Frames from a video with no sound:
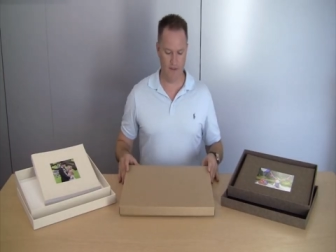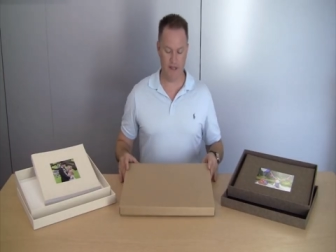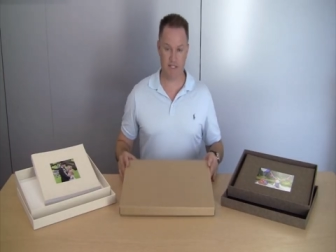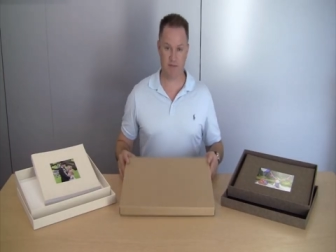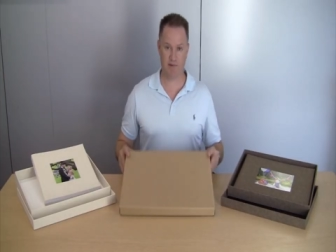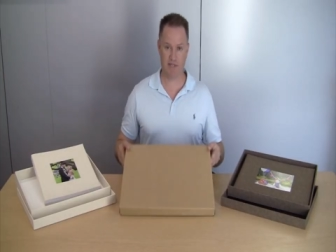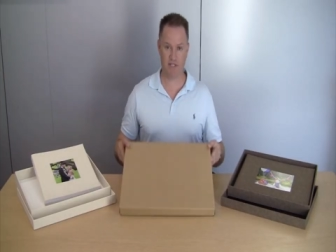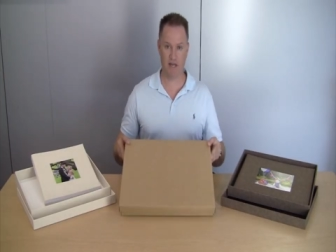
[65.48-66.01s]
The
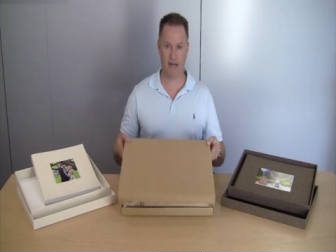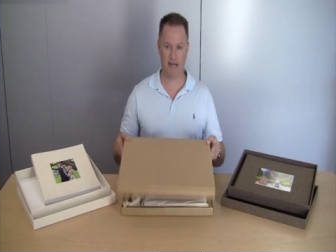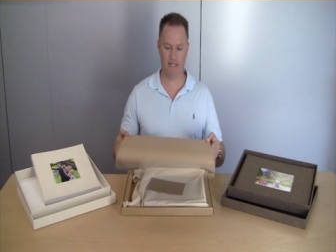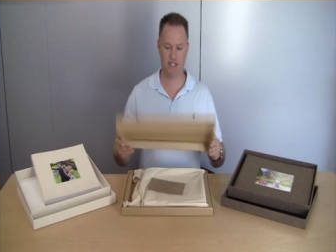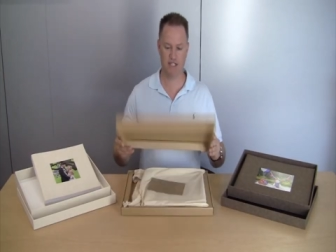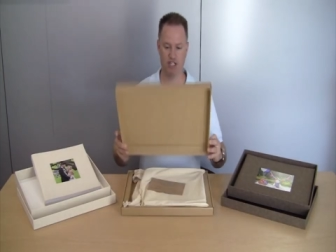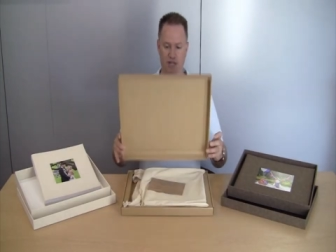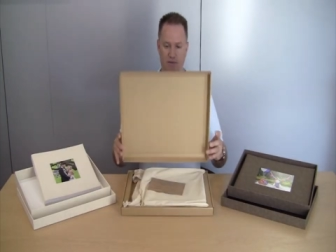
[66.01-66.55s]
Espresso
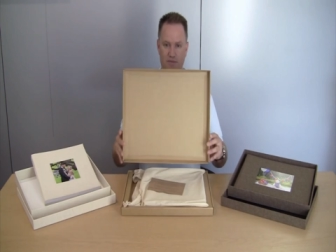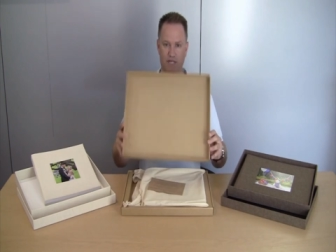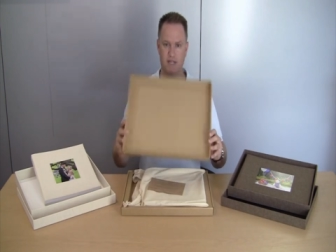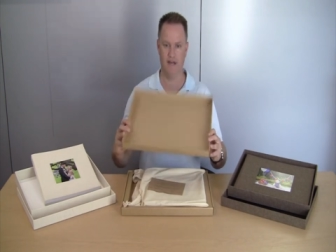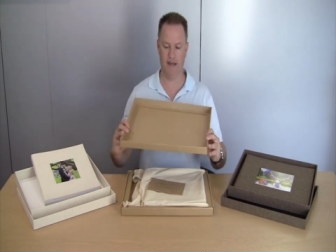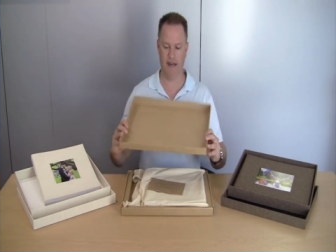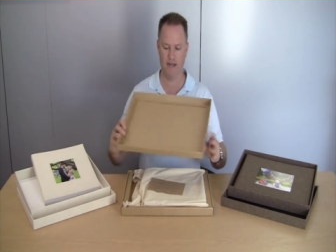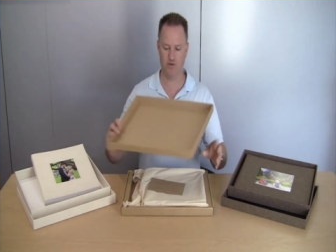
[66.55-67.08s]
Lustre ships
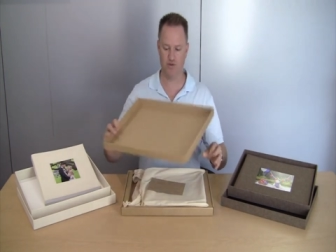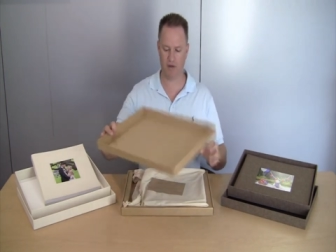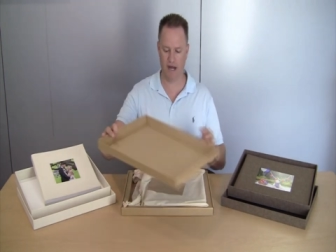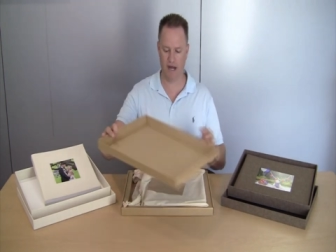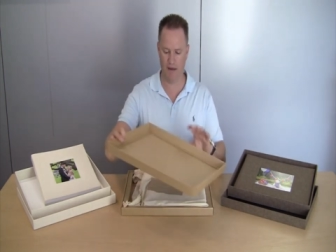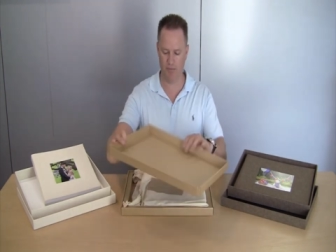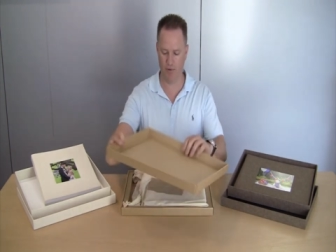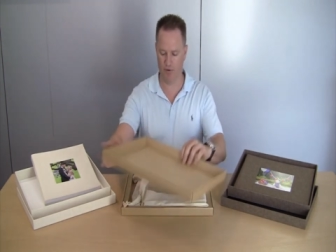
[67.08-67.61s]
in a natural
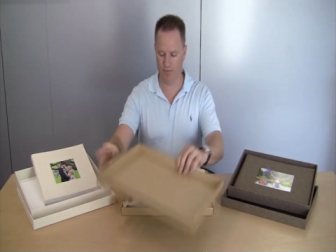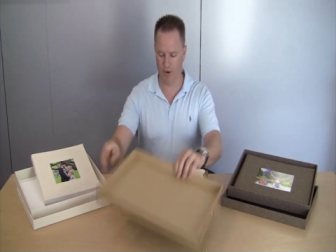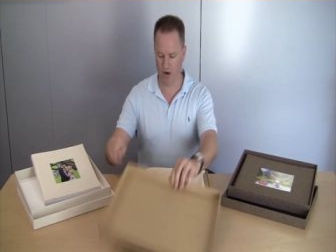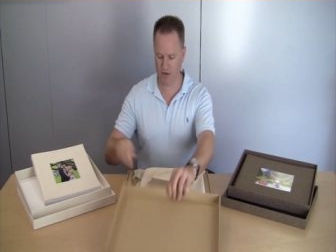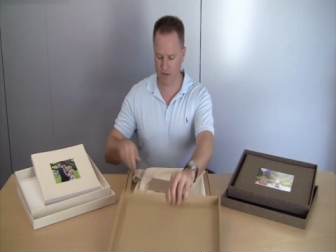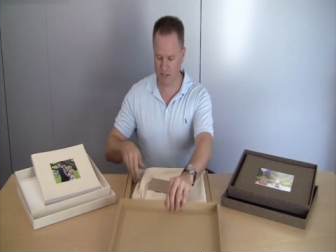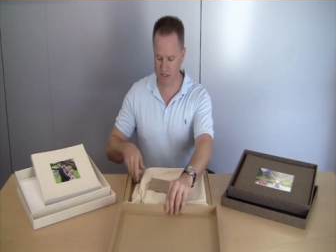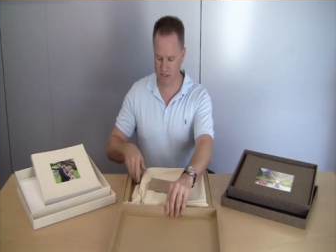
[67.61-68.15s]
cardboard
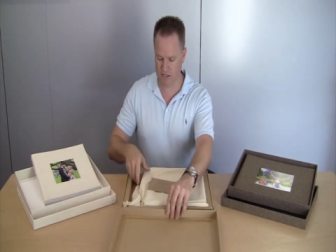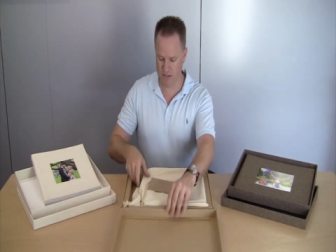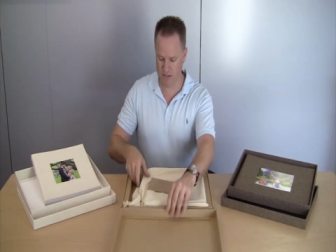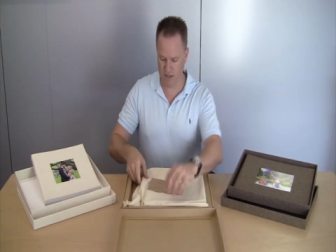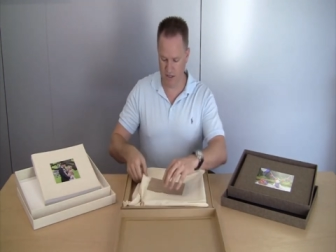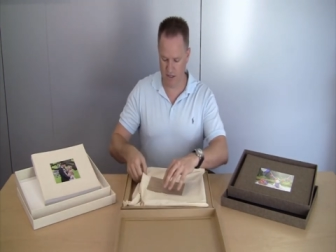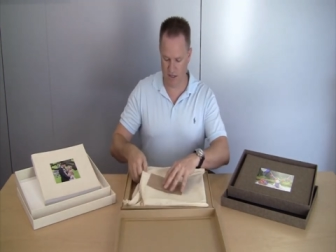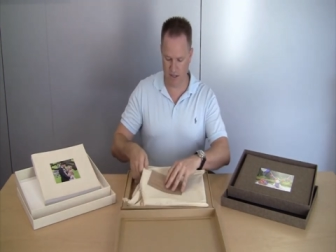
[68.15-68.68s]
box
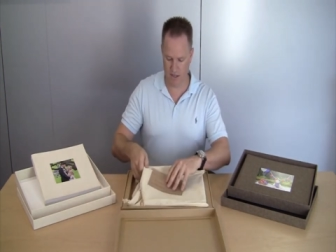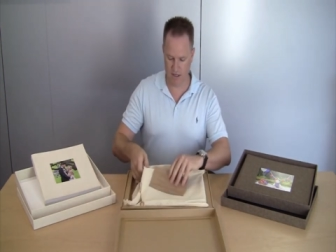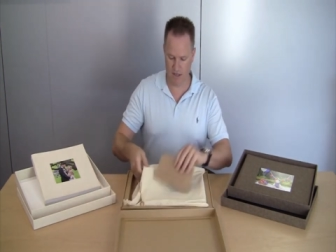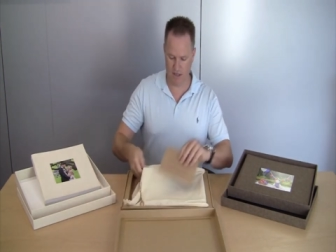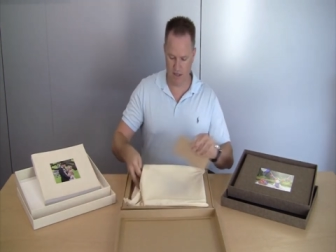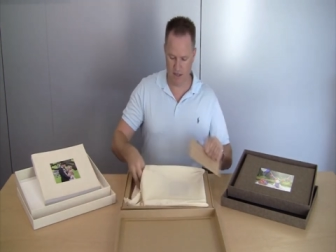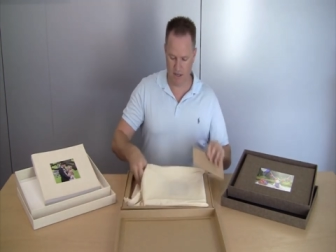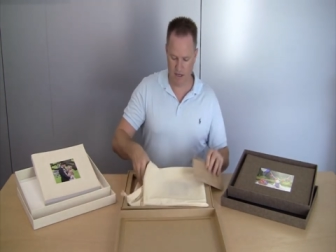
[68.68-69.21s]

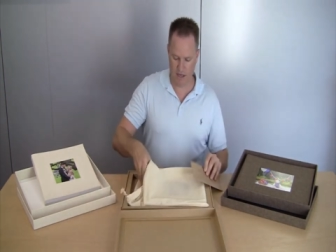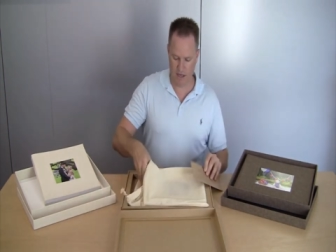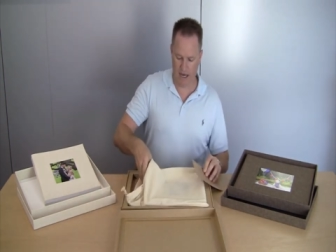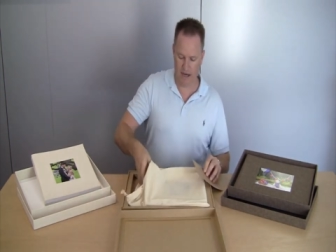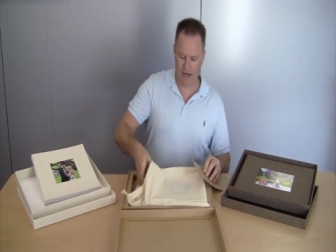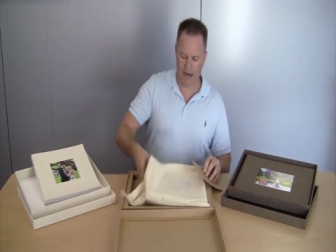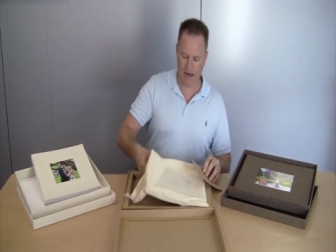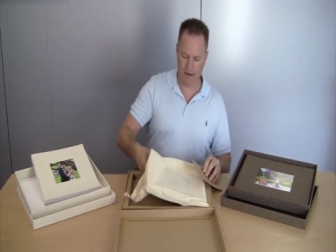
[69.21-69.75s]

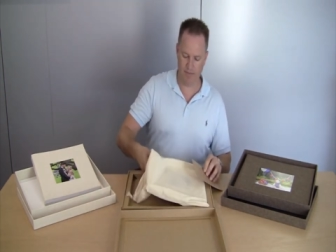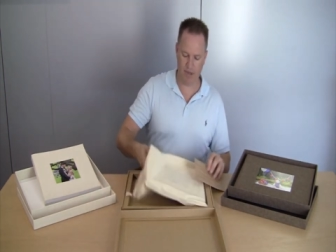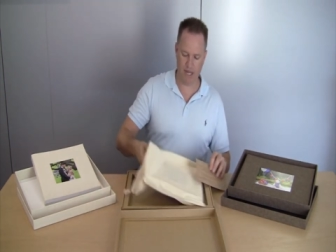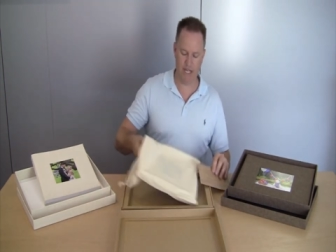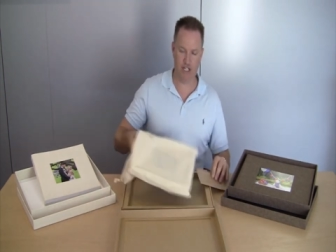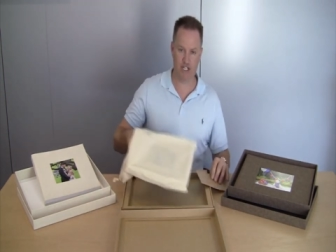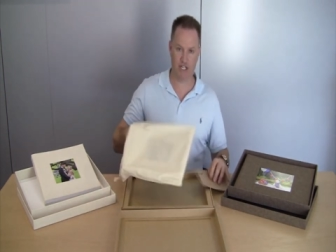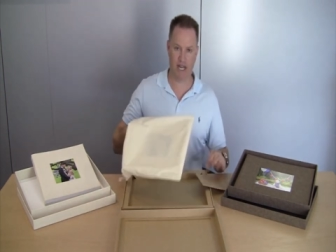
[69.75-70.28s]
and an
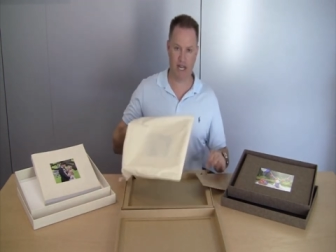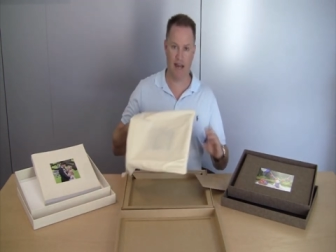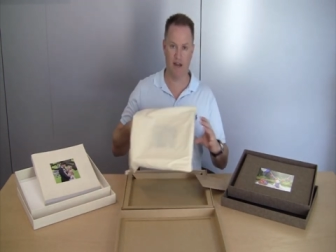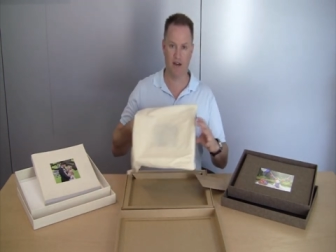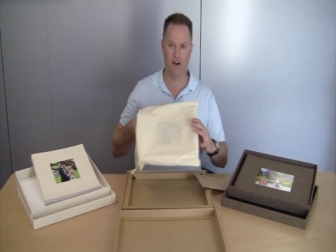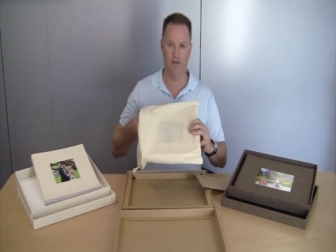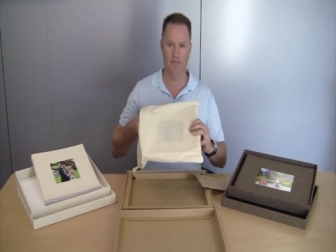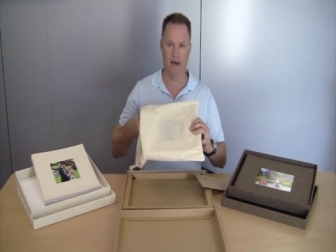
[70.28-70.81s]
unbleached
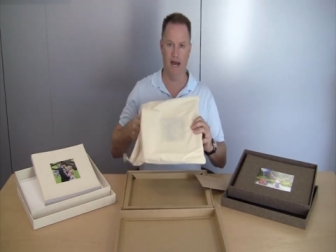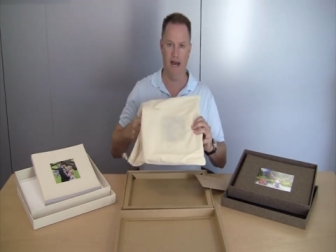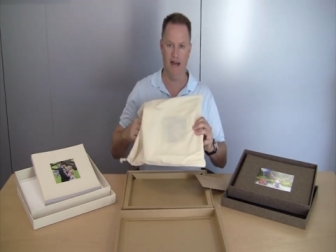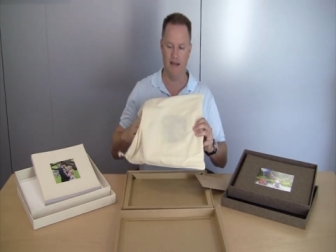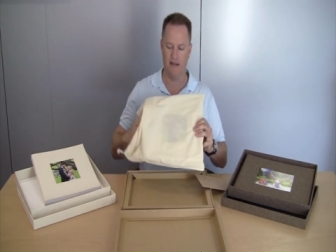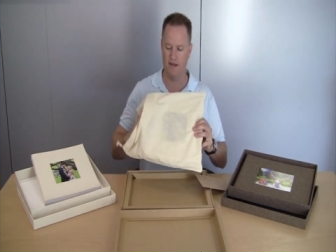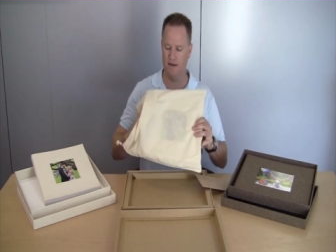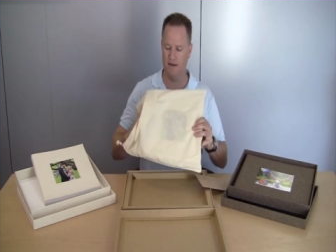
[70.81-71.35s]
calico
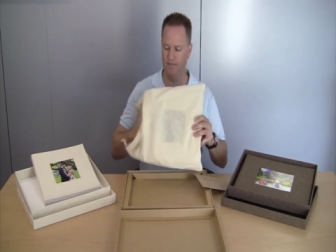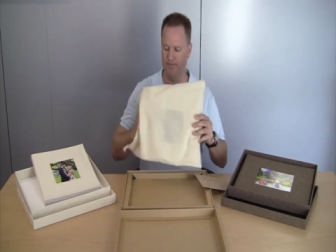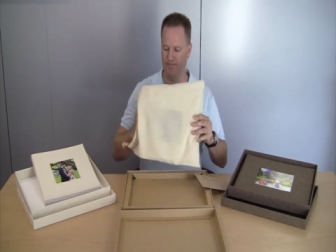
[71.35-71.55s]
bag.